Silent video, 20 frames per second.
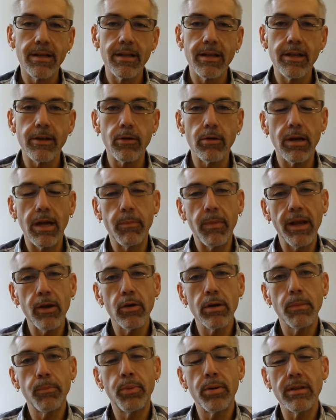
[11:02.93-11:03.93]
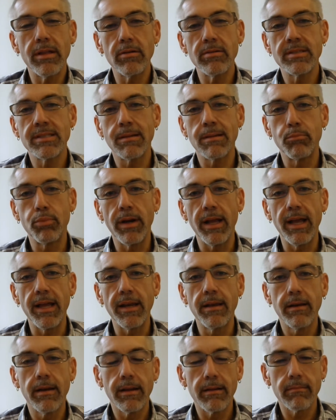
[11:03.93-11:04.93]
You know, am I going to pull out some
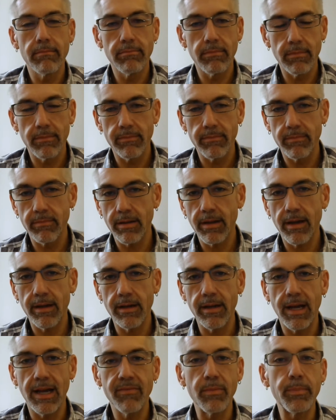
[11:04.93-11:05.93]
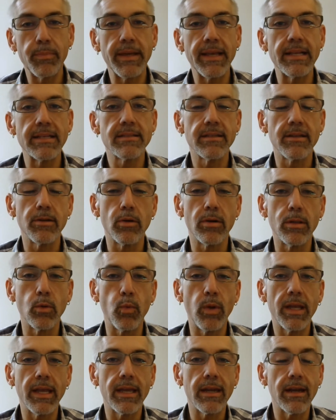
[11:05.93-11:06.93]
bread, cut off a piece, you know, on the
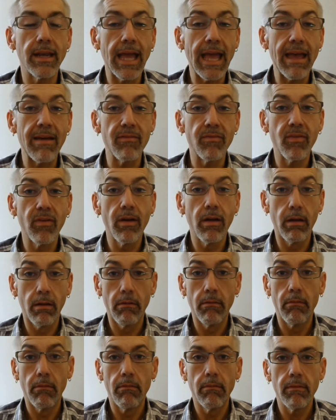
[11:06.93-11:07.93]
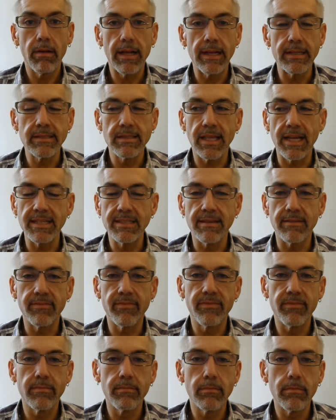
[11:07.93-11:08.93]
weekend and have a slice of
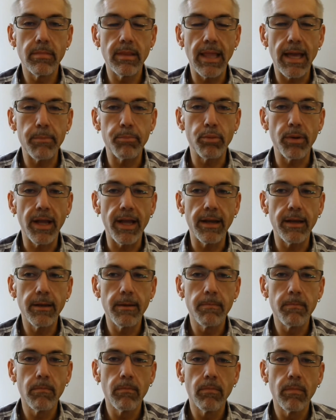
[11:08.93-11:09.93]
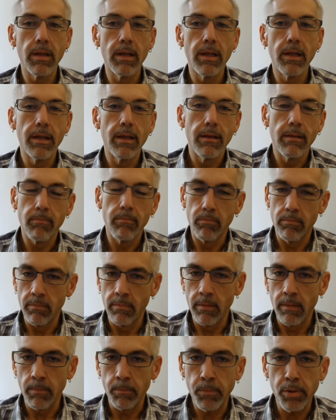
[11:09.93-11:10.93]
that bread,
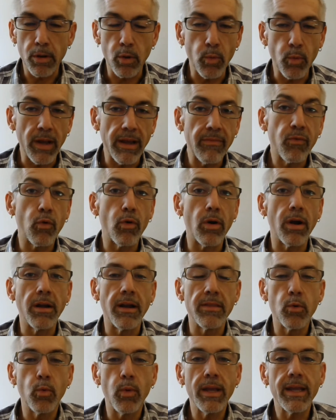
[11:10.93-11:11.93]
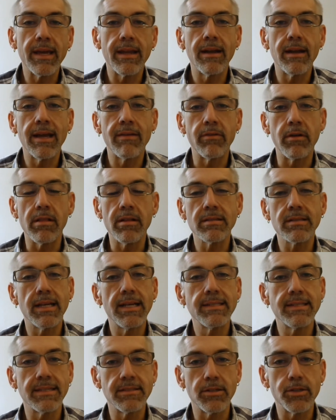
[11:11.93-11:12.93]
put it away for another weekend and have another
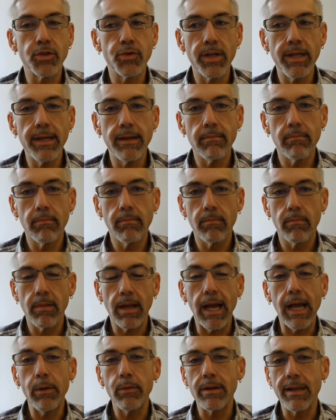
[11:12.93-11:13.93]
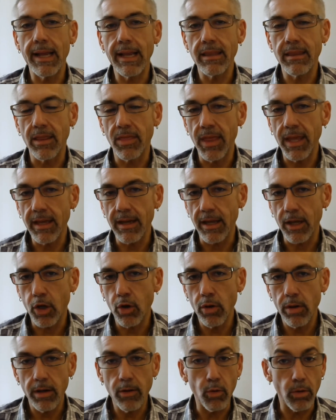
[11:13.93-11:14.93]
slice as a treat? I would like to think I
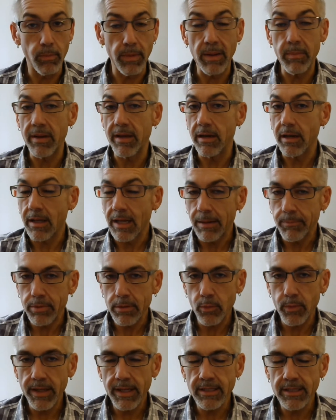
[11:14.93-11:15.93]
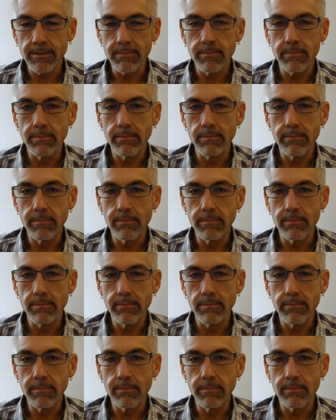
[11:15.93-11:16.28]
could, or maybe in a couple of weeks.